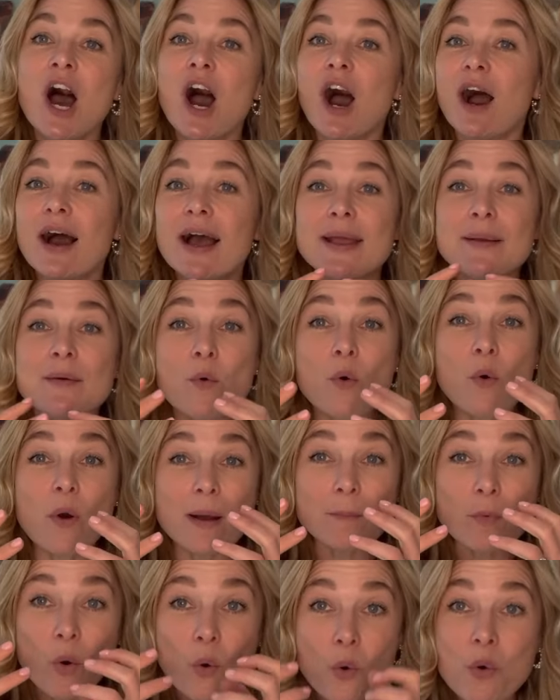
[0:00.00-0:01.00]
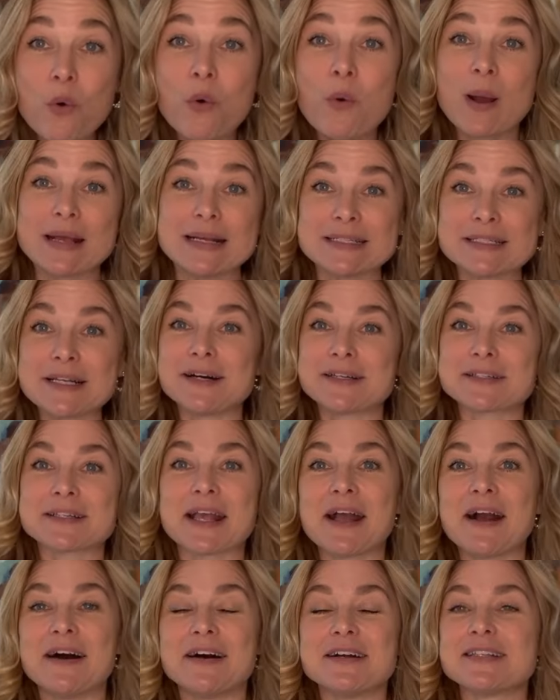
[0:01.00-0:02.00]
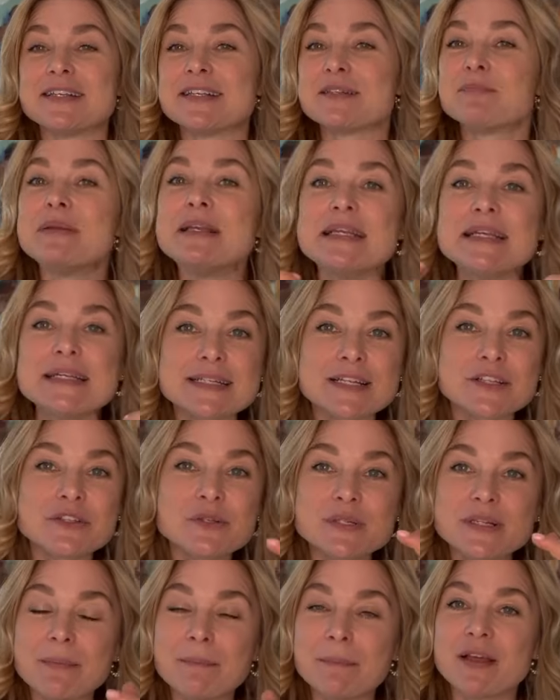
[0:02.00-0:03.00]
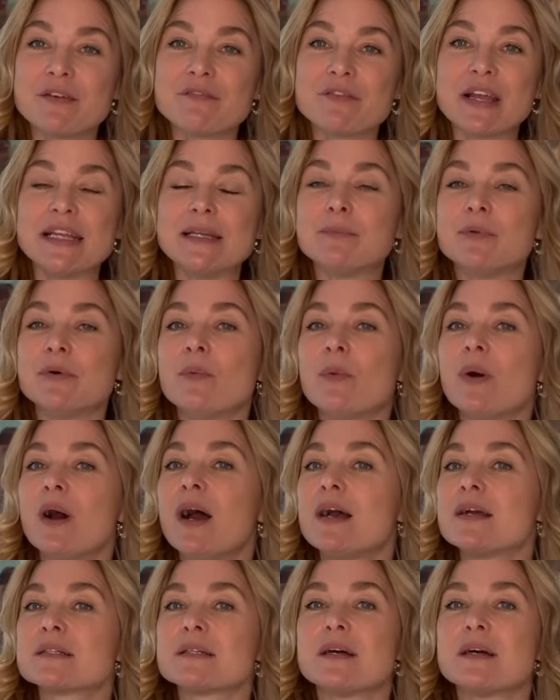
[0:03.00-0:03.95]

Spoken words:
I'm always asking artists, please, can you send me available works?